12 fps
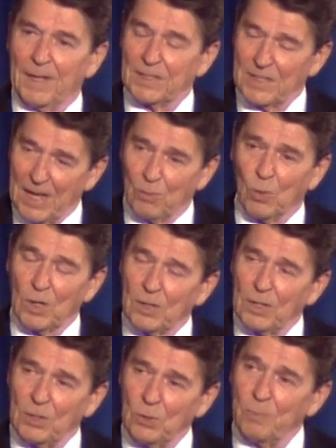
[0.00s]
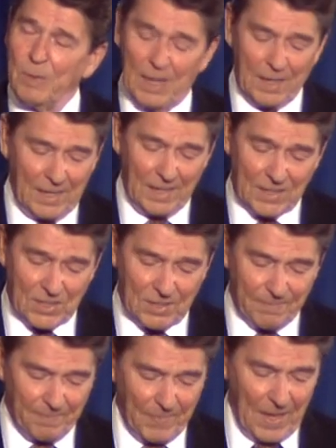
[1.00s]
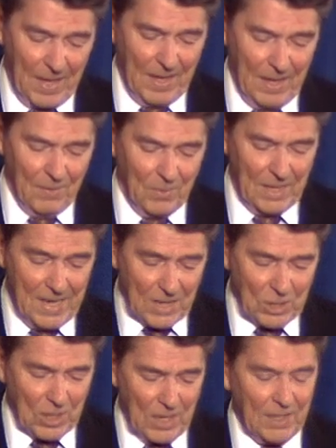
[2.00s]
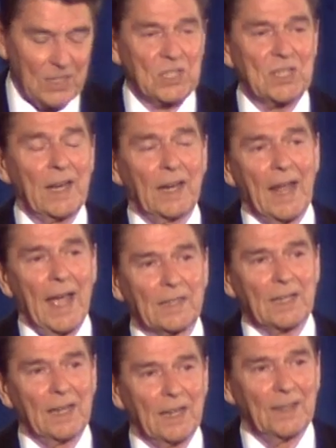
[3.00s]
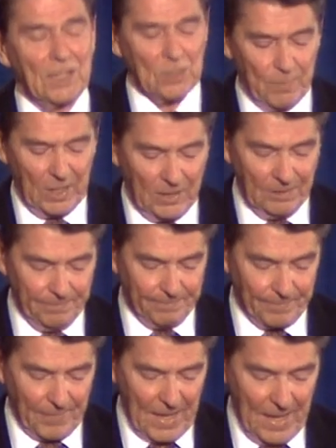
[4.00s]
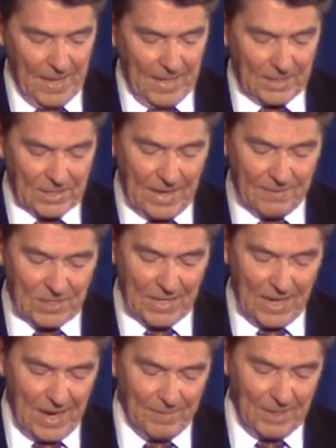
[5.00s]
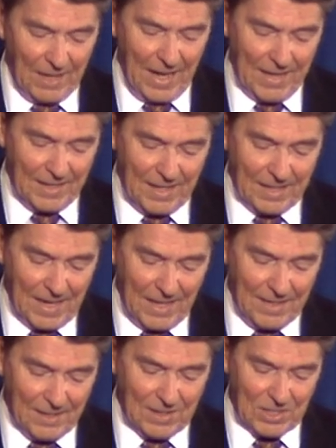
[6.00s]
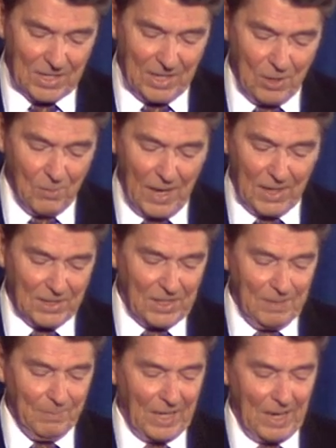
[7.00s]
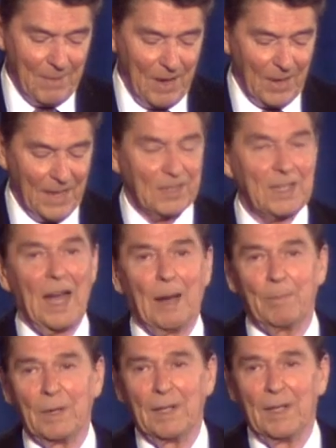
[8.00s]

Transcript: Is that worth it? You bet it is. Well, yesterday the Senate acted on this bill, and as I've said, I'm delighted to tell you the Cinderella team came out on top.